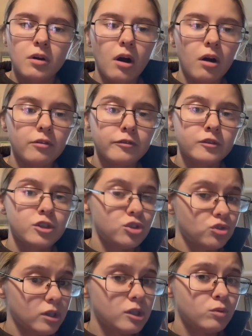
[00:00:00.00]
of
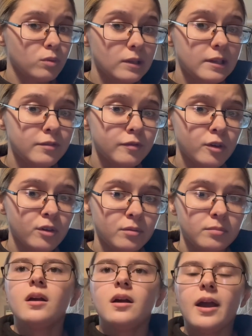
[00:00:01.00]
stress reliever,
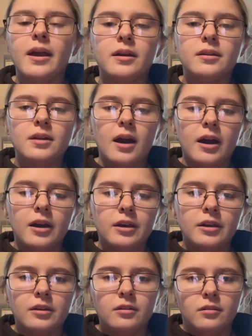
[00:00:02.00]
and
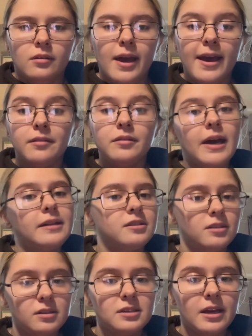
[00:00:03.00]
I add that to
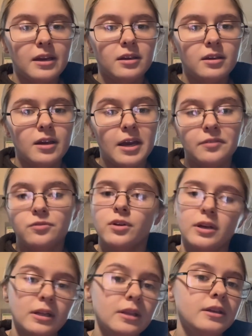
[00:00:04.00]
the tank after I
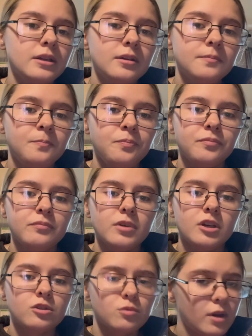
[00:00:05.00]
clean it,
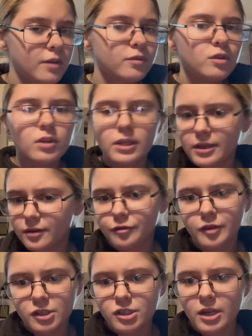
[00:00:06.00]
because whenever you clean a
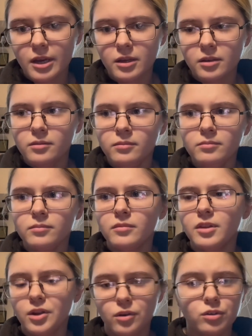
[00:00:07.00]
fish tank,
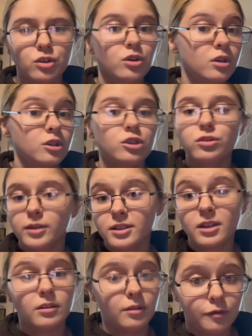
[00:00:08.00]
you're gonna stress
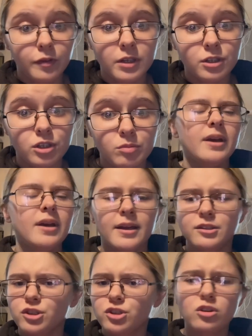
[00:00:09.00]
out the fish, and
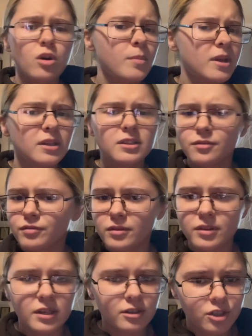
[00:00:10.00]
just so many different
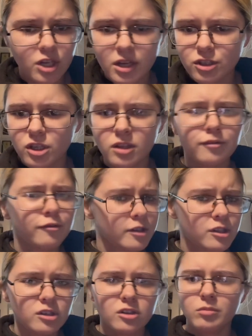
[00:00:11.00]
things changing. The fish
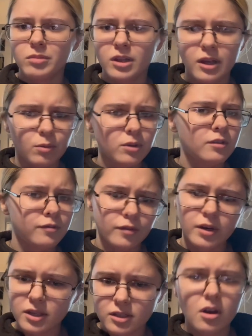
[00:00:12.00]
is gonna be like, what the
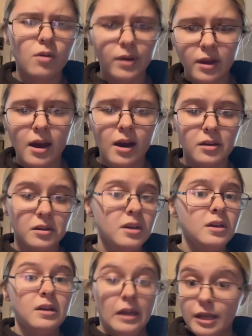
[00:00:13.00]
frick is going on?
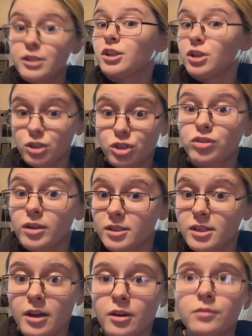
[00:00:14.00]
And it's gonna stress
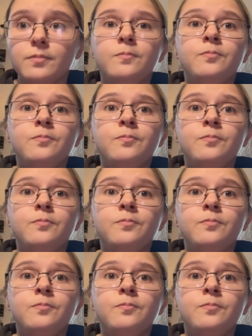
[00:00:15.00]
out.